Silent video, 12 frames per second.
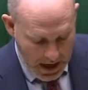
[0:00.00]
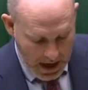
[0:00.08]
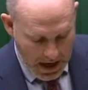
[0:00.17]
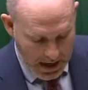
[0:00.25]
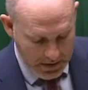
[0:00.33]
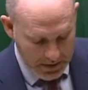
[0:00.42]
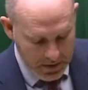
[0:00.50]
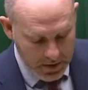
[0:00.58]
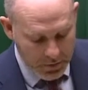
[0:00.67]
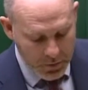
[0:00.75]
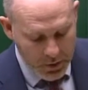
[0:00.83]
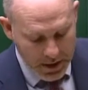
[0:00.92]
And
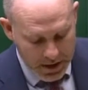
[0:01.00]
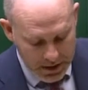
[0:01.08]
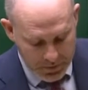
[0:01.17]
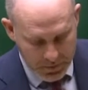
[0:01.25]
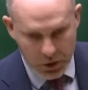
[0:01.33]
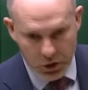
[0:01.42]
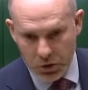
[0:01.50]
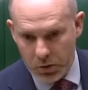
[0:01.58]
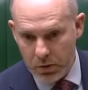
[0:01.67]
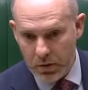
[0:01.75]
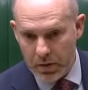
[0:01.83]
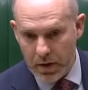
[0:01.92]
for an
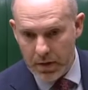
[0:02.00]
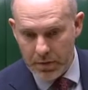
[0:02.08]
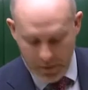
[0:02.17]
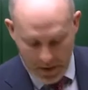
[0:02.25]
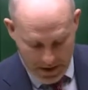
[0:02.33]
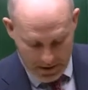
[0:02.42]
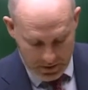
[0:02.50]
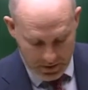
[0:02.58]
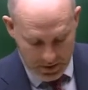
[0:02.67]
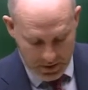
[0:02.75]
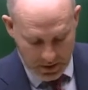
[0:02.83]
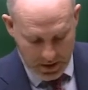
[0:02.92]
individual, their
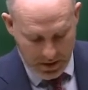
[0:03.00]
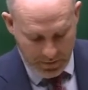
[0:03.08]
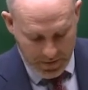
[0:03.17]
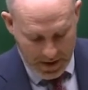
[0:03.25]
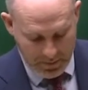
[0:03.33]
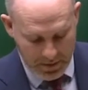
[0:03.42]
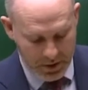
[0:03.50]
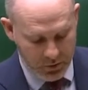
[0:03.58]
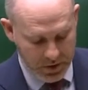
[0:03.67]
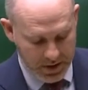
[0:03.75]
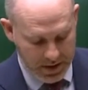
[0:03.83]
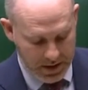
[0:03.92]
friends and families
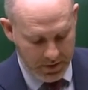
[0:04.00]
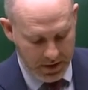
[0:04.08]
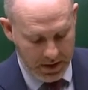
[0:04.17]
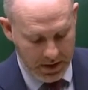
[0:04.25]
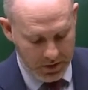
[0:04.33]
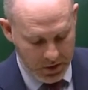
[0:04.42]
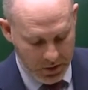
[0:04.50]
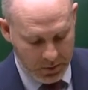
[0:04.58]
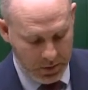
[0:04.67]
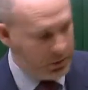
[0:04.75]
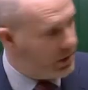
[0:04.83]
receiving a terminal